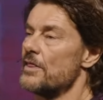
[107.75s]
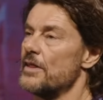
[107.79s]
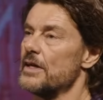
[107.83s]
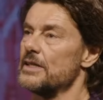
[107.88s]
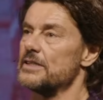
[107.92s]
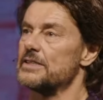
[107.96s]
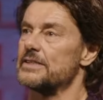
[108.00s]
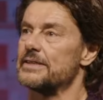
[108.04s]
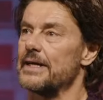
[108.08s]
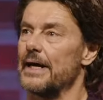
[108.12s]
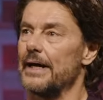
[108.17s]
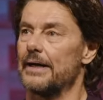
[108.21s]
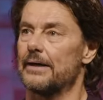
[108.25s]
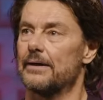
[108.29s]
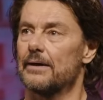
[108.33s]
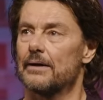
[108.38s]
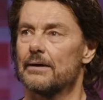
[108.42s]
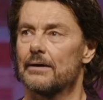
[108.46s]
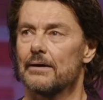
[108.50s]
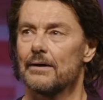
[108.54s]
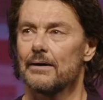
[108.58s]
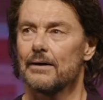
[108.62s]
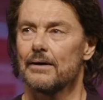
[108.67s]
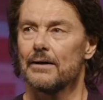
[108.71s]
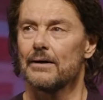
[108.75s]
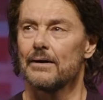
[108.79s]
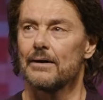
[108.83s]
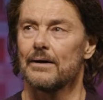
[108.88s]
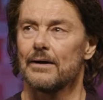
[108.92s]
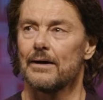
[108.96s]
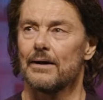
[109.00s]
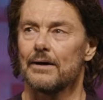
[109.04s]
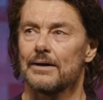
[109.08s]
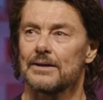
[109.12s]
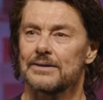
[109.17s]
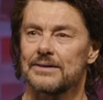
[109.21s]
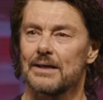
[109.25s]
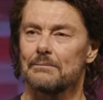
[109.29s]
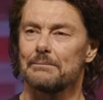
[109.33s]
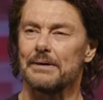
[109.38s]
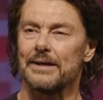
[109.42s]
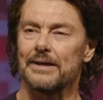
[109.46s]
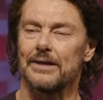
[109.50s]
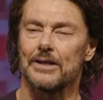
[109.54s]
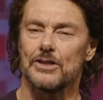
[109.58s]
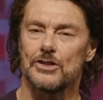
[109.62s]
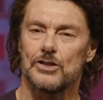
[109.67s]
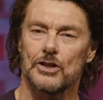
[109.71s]
that said
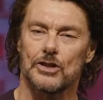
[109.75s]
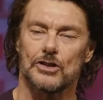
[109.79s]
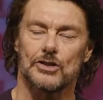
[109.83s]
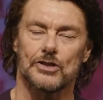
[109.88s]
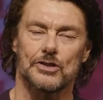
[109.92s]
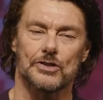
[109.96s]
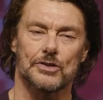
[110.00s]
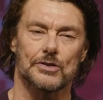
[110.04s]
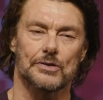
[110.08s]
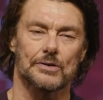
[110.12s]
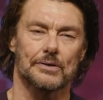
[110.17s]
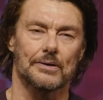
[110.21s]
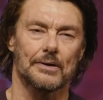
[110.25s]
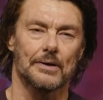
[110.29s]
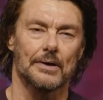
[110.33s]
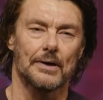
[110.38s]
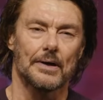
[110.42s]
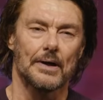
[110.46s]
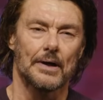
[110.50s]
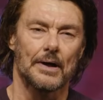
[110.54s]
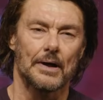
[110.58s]
something that just